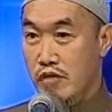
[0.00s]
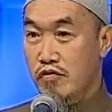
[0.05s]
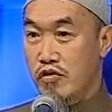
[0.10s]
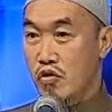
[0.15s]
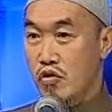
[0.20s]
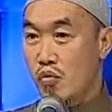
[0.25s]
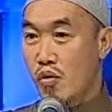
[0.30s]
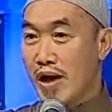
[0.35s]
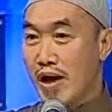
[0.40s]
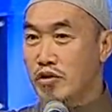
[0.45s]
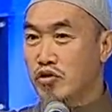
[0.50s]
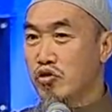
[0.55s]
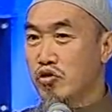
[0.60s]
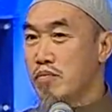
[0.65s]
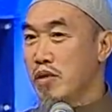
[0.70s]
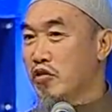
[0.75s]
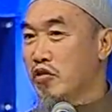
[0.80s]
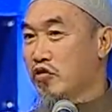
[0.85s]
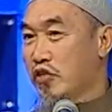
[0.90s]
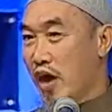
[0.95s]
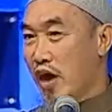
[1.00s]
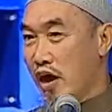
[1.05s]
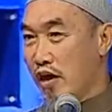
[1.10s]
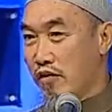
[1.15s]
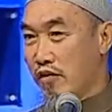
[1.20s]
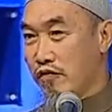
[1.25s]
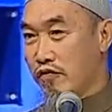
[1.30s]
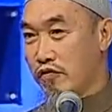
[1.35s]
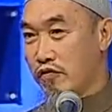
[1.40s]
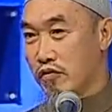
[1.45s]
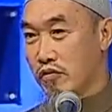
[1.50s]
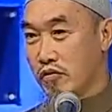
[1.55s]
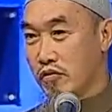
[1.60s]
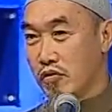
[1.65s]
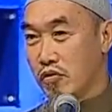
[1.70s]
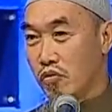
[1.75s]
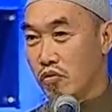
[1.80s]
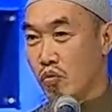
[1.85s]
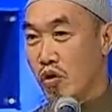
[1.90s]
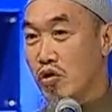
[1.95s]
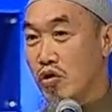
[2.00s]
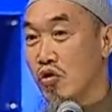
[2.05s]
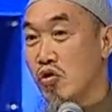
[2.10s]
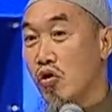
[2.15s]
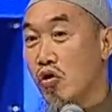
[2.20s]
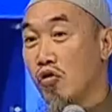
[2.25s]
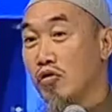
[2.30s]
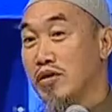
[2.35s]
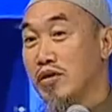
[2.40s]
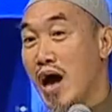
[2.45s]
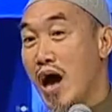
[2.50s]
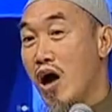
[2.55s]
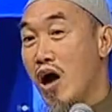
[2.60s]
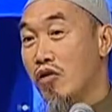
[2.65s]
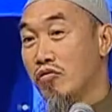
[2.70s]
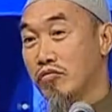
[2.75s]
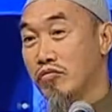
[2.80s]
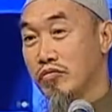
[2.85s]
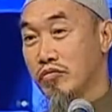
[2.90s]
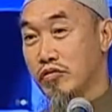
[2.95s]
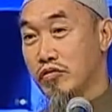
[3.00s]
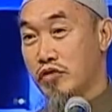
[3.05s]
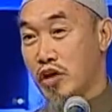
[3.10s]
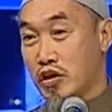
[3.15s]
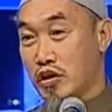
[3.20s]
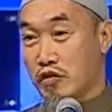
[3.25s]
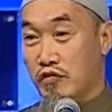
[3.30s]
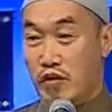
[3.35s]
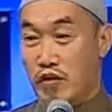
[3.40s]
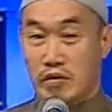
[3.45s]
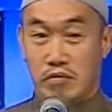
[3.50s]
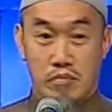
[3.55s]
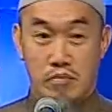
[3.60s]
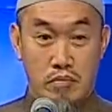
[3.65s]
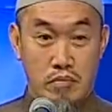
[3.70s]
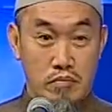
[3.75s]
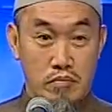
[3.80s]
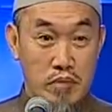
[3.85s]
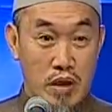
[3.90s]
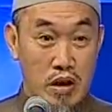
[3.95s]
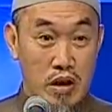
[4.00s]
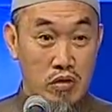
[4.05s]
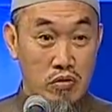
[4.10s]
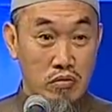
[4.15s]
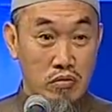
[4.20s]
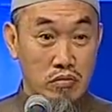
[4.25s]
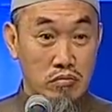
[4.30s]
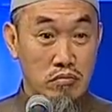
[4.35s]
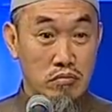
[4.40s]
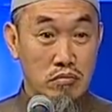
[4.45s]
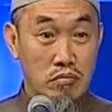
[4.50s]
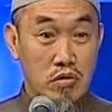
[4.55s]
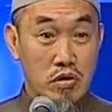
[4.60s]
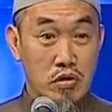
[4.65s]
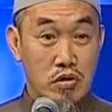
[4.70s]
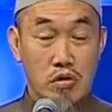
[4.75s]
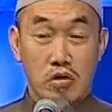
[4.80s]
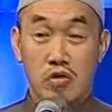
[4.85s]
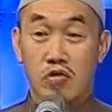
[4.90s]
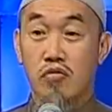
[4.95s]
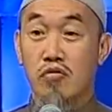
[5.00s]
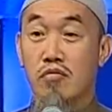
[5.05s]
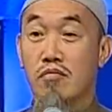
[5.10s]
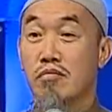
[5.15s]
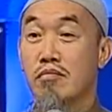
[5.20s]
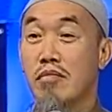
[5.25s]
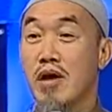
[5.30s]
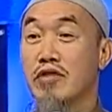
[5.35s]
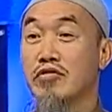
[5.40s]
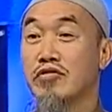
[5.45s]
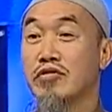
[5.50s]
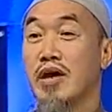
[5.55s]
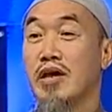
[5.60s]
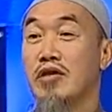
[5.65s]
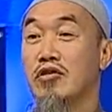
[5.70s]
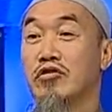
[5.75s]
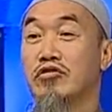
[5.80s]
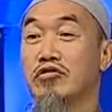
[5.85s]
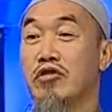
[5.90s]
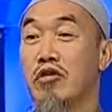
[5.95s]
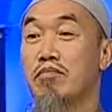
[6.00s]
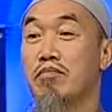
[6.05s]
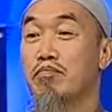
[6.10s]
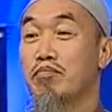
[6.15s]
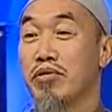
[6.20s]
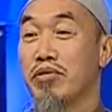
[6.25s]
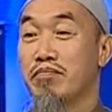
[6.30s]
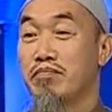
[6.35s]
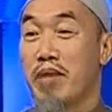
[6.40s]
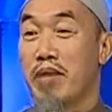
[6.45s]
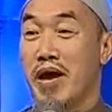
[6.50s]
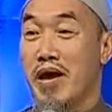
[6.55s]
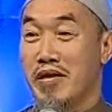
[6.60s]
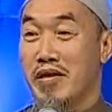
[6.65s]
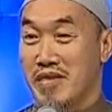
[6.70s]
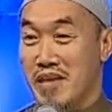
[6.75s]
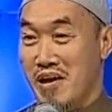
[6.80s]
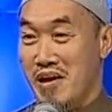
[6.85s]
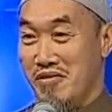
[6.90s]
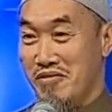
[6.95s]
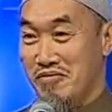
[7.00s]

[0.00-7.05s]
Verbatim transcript: If you want to be safe when you go down six feet below, you must get yourself prepared